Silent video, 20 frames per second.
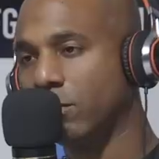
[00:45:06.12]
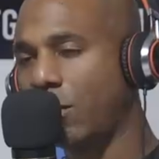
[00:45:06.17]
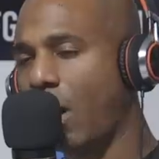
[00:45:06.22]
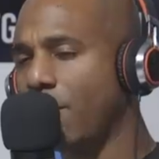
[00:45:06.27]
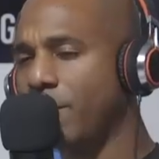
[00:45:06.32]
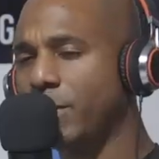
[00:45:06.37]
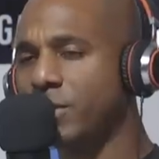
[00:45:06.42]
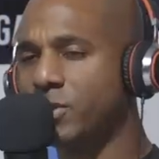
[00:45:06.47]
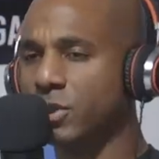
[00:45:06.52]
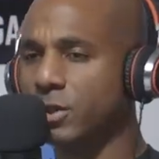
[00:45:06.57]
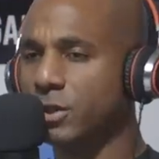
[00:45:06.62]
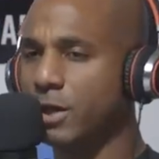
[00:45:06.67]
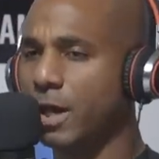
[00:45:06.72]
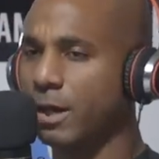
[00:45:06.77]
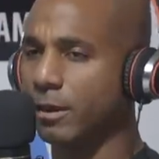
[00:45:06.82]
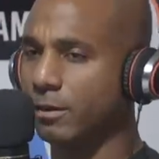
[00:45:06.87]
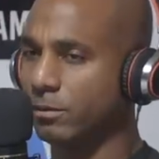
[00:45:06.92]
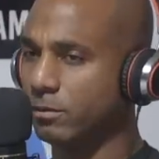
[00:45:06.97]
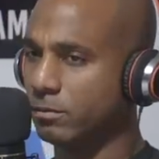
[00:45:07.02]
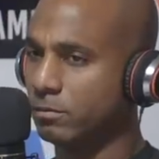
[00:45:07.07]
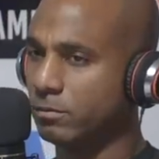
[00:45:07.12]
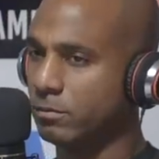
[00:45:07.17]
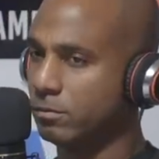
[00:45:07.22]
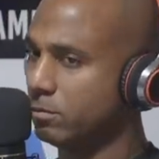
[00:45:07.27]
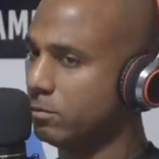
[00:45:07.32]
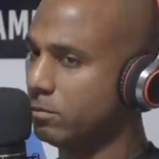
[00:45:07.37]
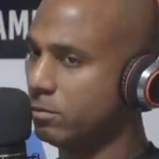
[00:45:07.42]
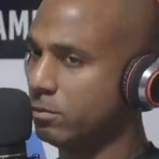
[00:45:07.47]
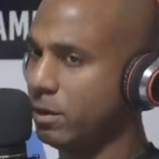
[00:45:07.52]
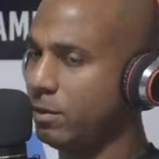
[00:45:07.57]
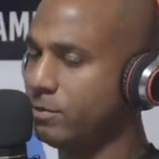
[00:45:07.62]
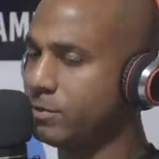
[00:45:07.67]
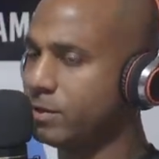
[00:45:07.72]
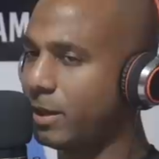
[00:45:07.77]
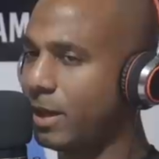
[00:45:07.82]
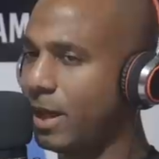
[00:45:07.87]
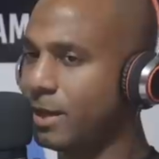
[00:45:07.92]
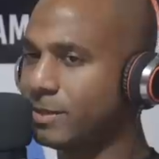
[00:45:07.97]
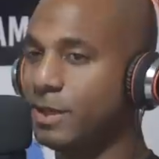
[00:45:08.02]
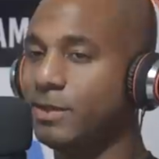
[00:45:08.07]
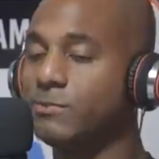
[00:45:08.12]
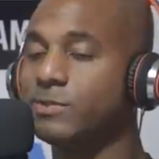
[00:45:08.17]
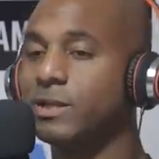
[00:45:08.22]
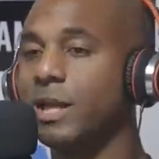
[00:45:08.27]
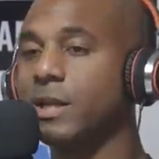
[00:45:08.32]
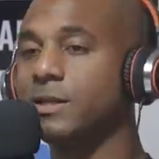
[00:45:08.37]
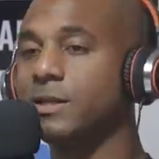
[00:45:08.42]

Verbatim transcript: I'll be Suge Knight. Right. He was a legend. So you